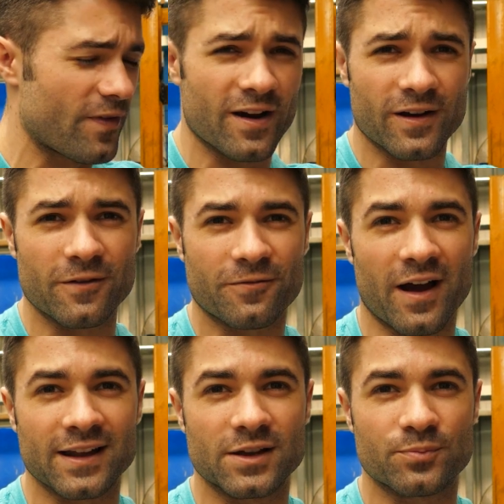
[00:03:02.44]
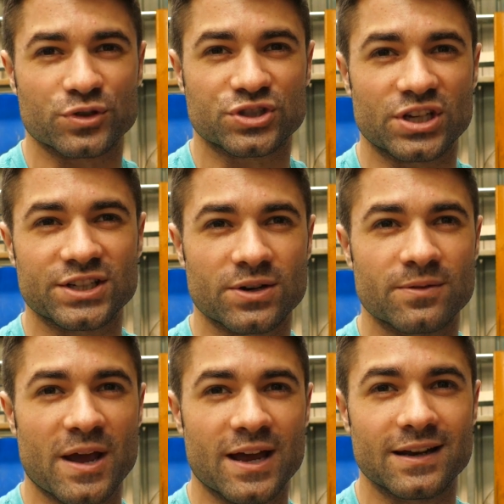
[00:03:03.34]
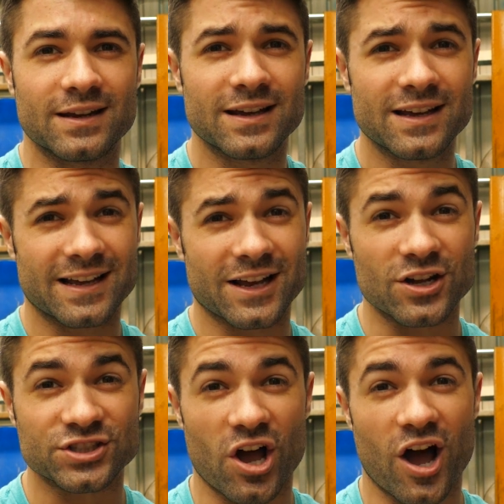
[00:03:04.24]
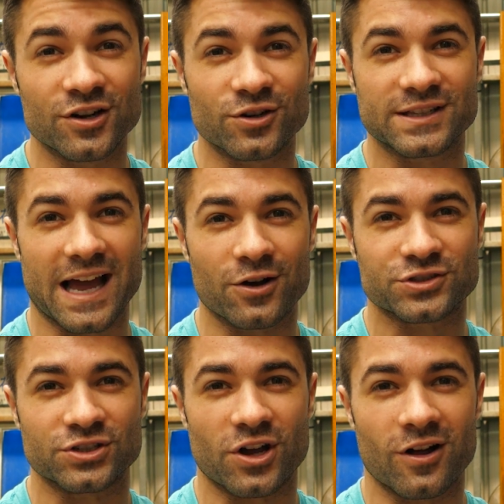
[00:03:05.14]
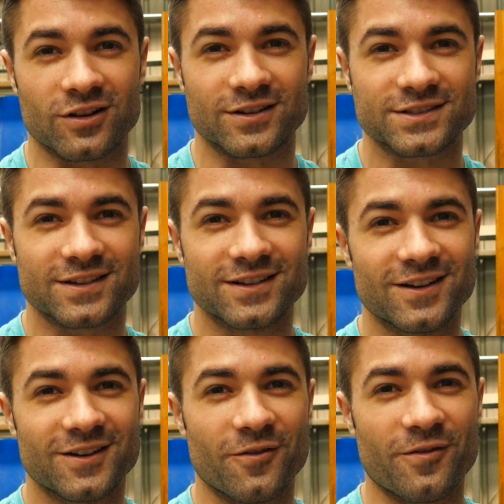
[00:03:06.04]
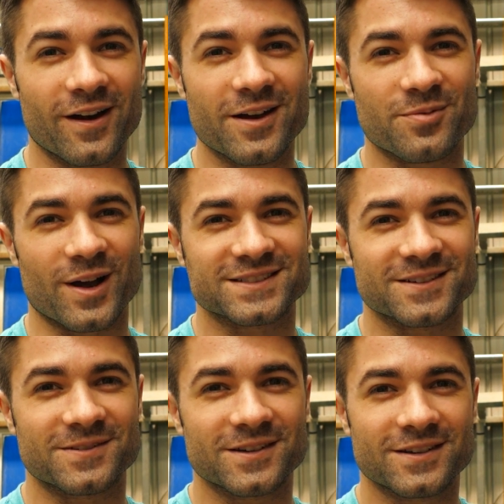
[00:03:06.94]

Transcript: very finely precision made. They cost $100,000. So very impressive.